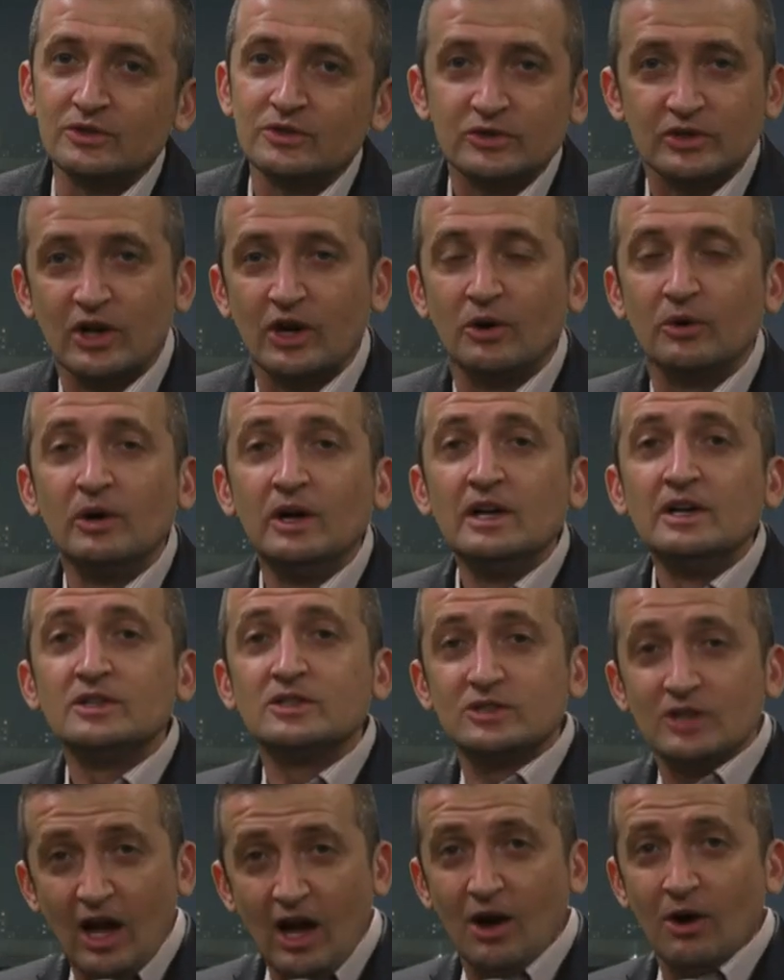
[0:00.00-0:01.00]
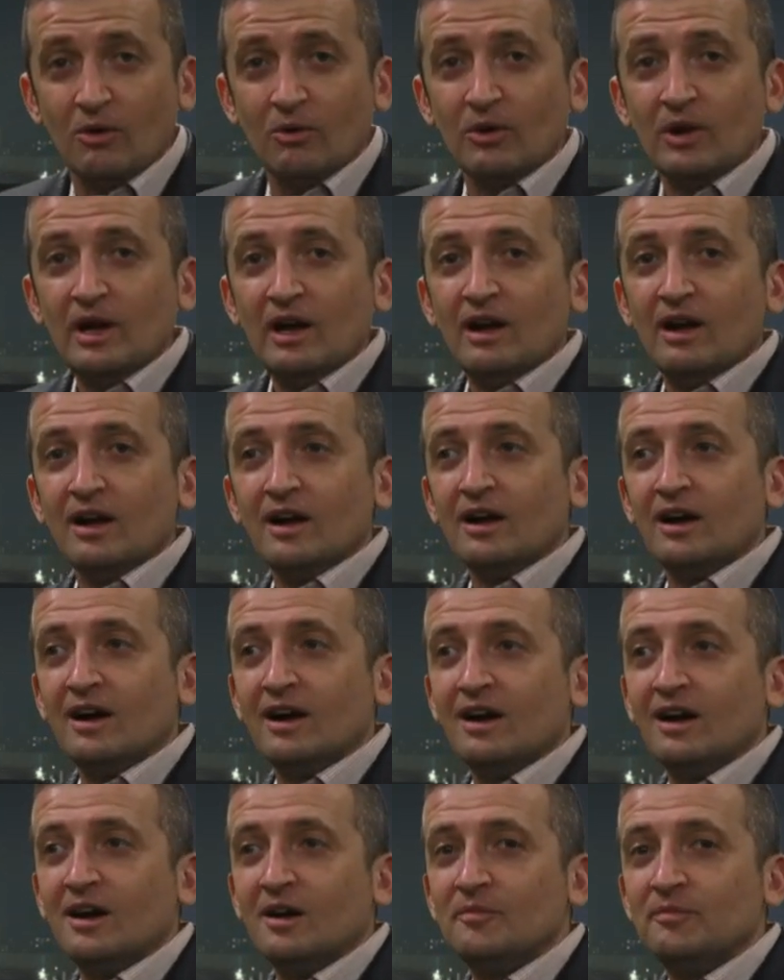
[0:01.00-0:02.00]
So, so
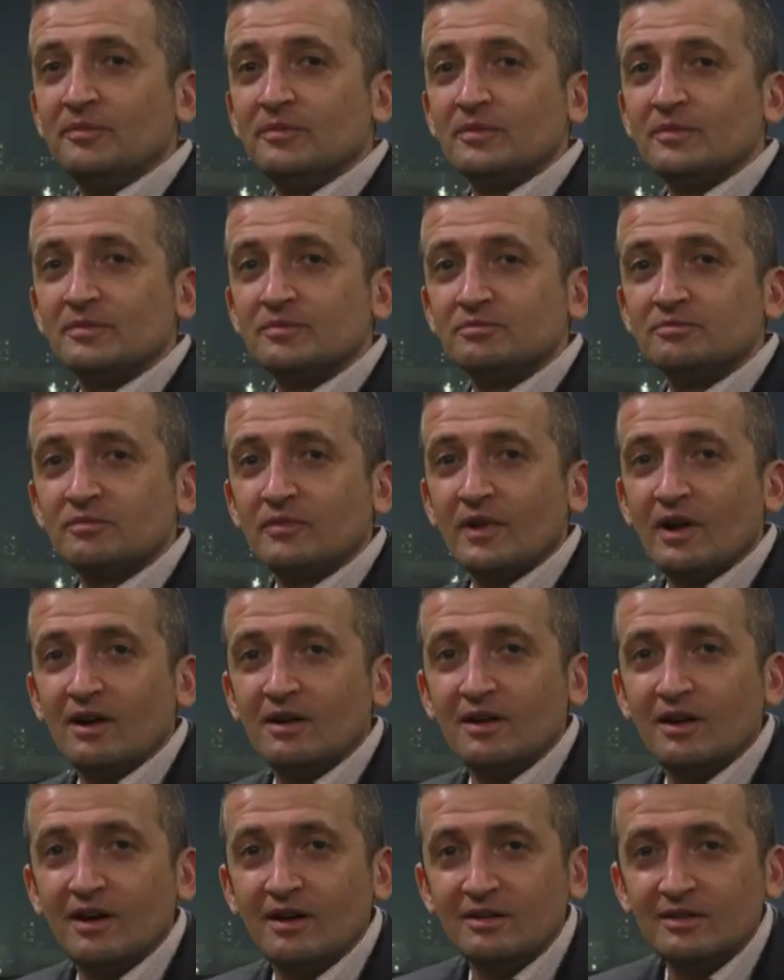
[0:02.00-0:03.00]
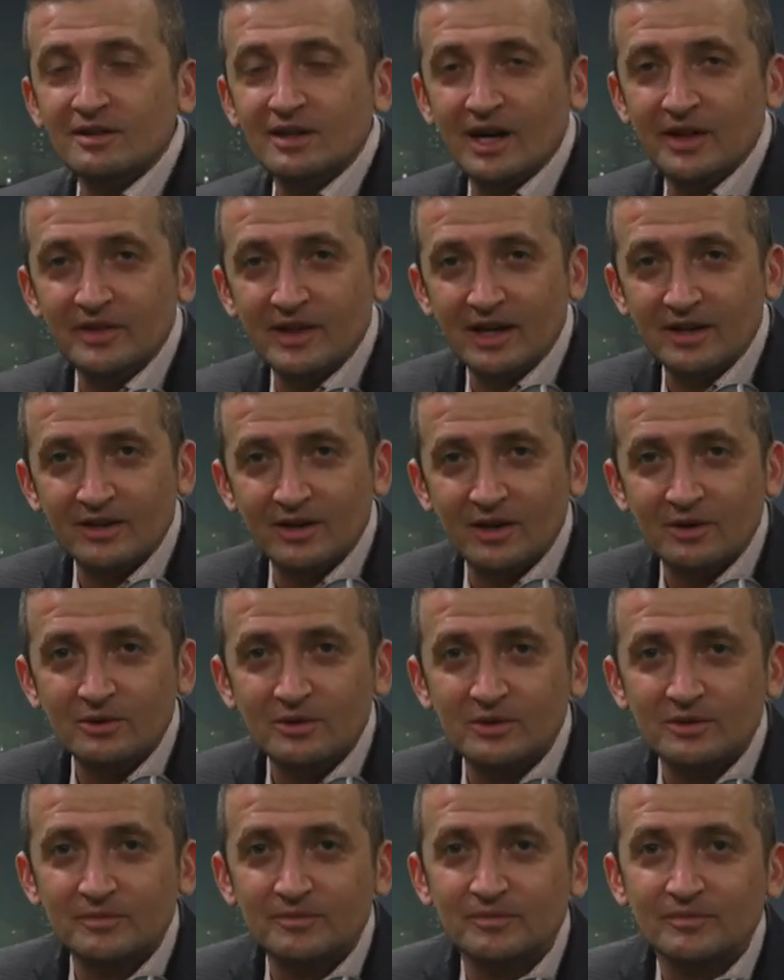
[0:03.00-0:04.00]
um, on that note.